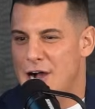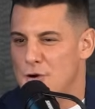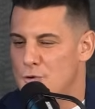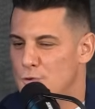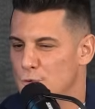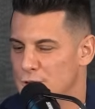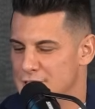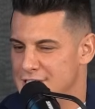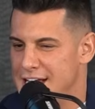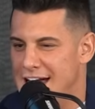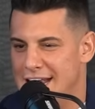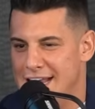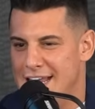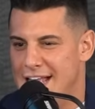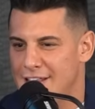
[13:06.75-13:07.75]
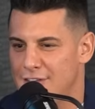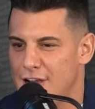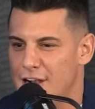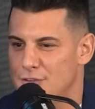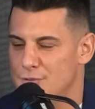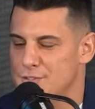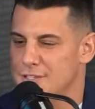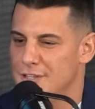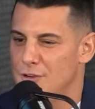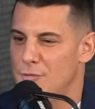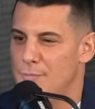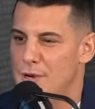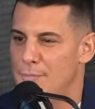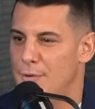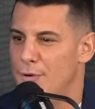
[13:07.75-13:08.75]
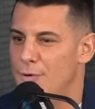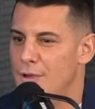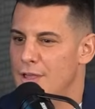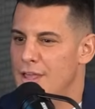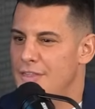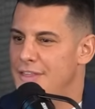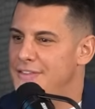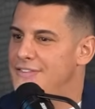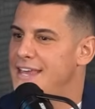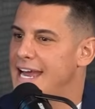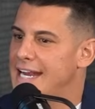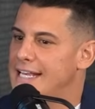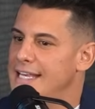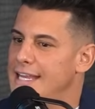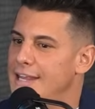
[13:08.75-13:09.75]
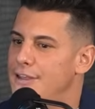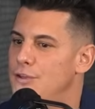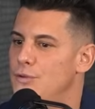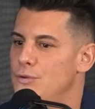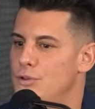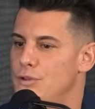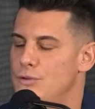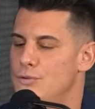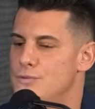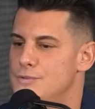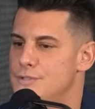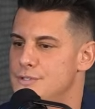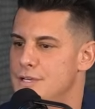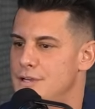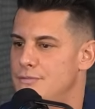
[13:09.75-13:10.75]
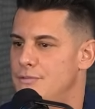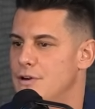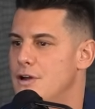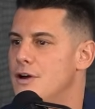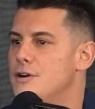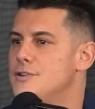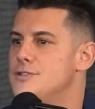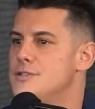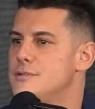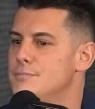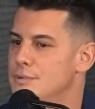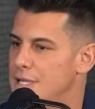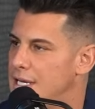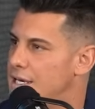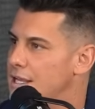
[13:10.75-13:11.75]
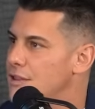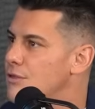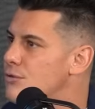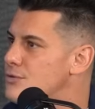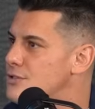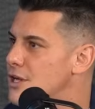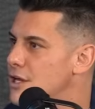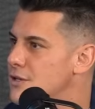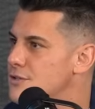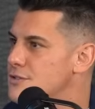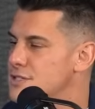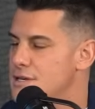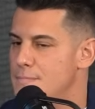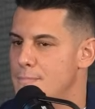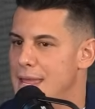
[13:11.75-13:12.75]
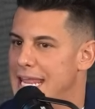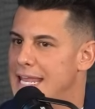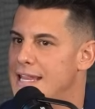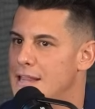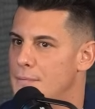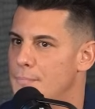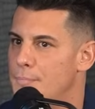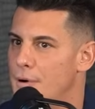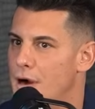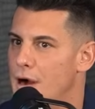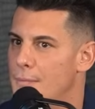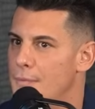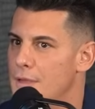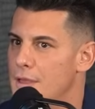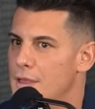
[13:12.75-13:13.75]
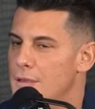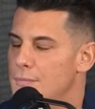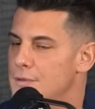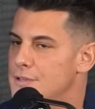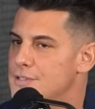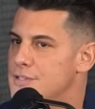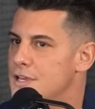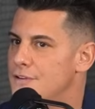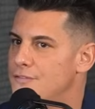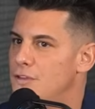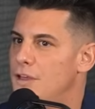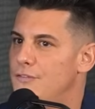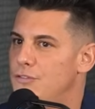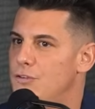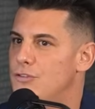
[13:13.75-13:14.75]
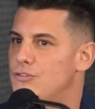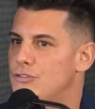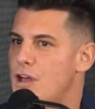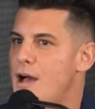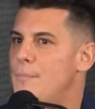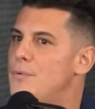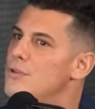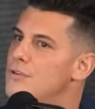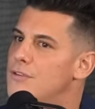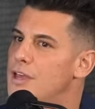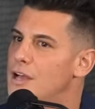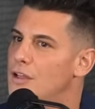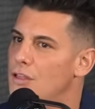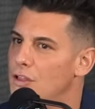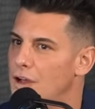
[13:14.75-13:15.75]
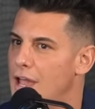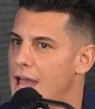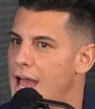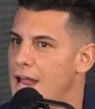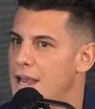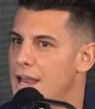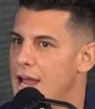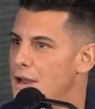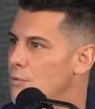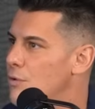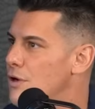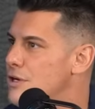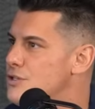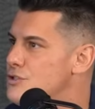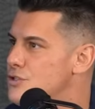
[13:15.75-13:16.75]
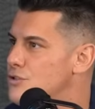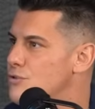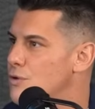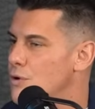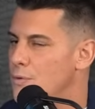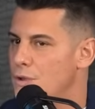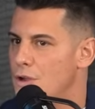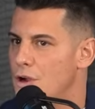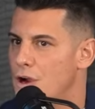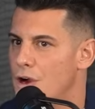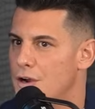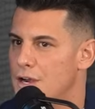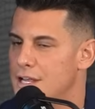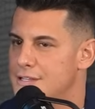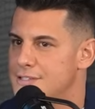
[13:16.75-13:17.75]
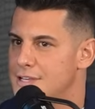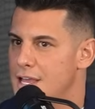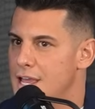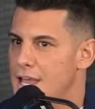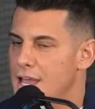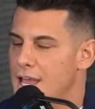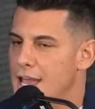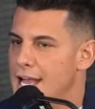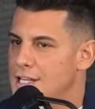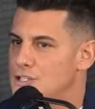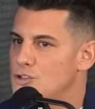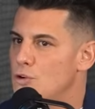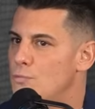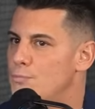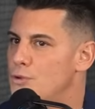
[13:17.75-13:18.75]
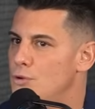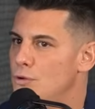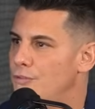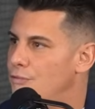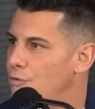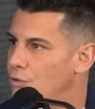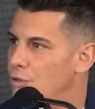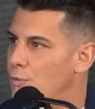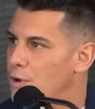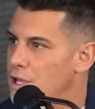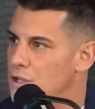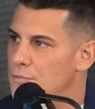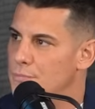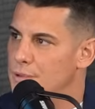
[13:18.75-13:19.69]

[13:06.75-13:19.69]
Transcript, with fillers: how cool is that? And talk to us a little bit about the technique you use in regards to blending those colors and making them pop, because if you stop and you take a look at what it is you're doing with your art, it's so beautiful the way you